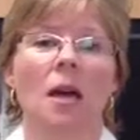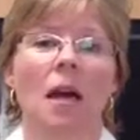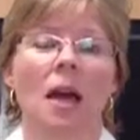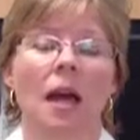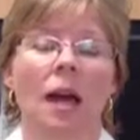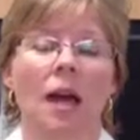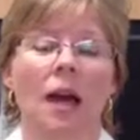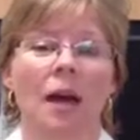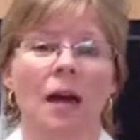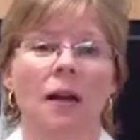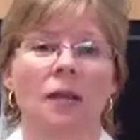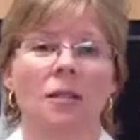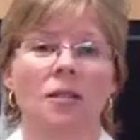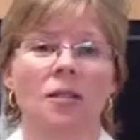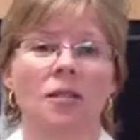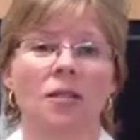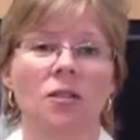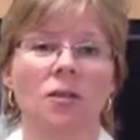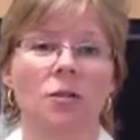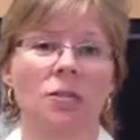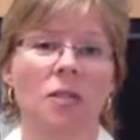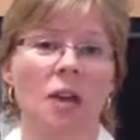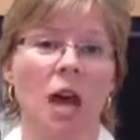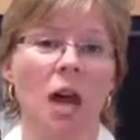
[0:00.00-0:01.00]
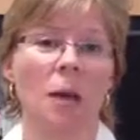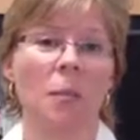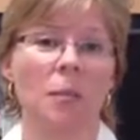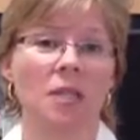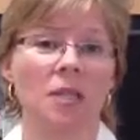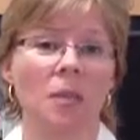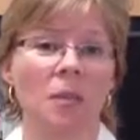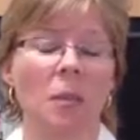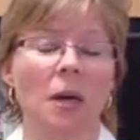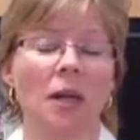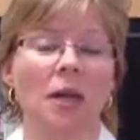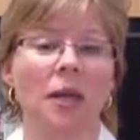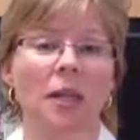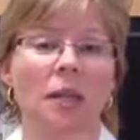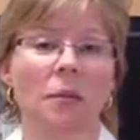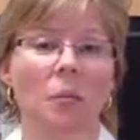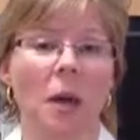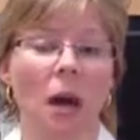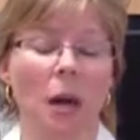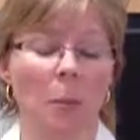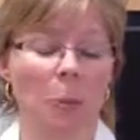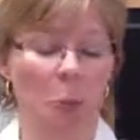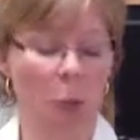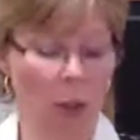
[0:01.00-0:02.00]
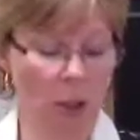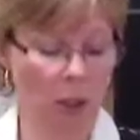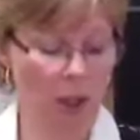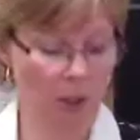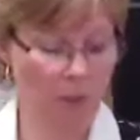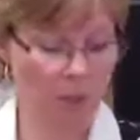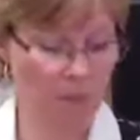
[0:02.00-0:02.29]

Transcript: And so time is money in my book.